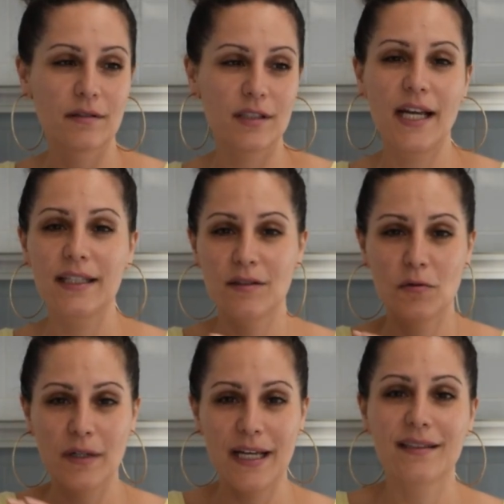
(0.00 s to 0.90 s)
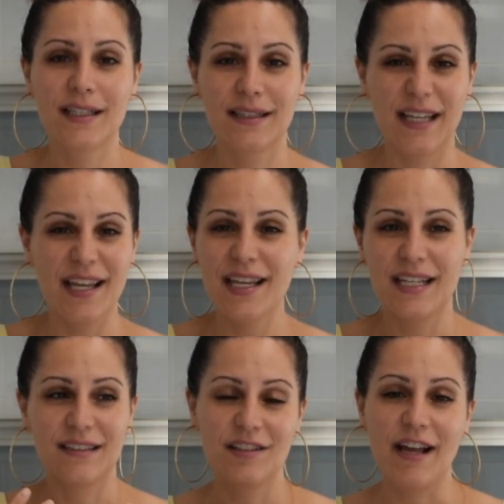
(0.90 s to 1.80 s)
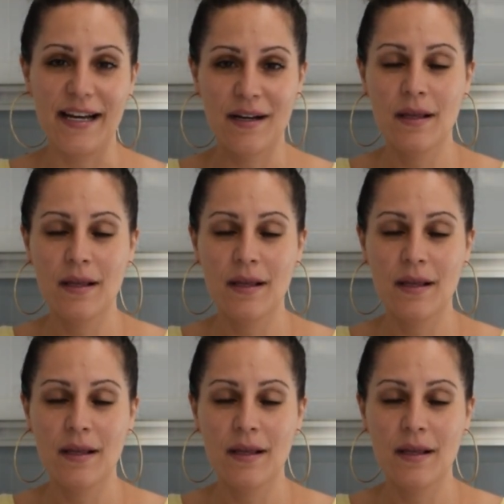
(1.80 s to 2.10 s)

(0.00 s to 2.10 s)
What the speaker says: chest, all the acid, the heat inside.